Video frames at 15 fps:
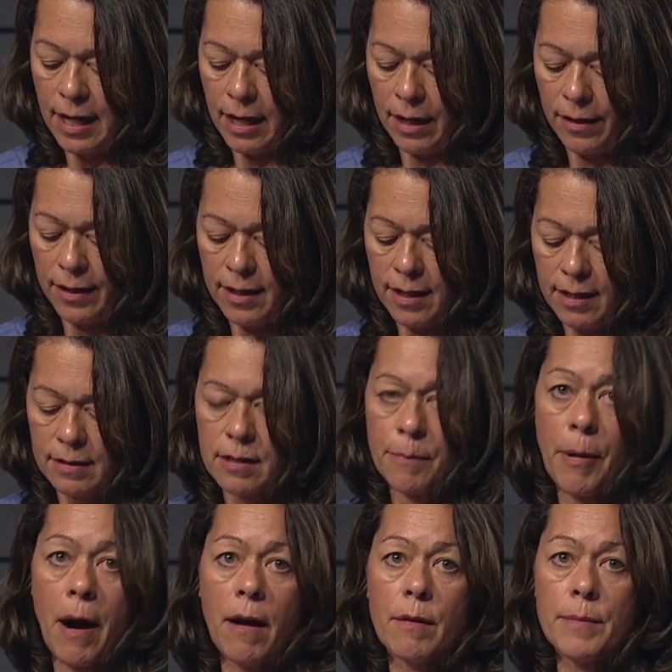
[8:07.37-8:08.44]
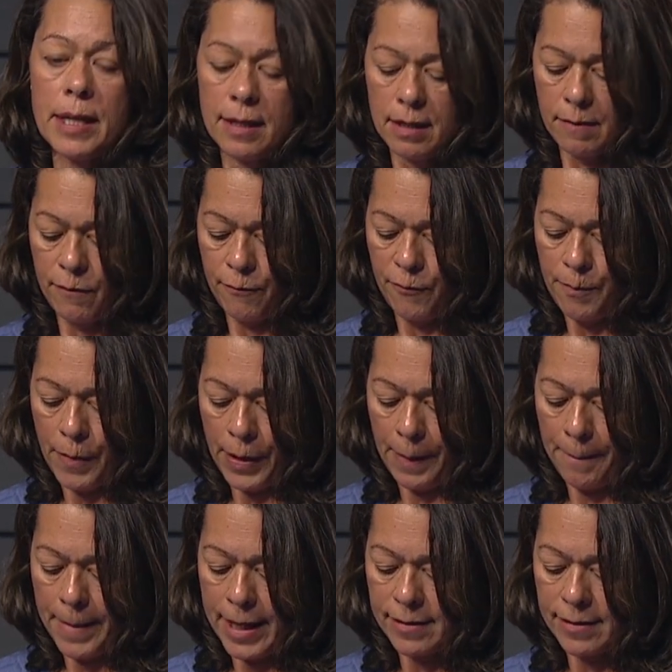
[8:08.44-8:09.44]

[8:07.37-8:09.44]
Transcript: Uh, the department um,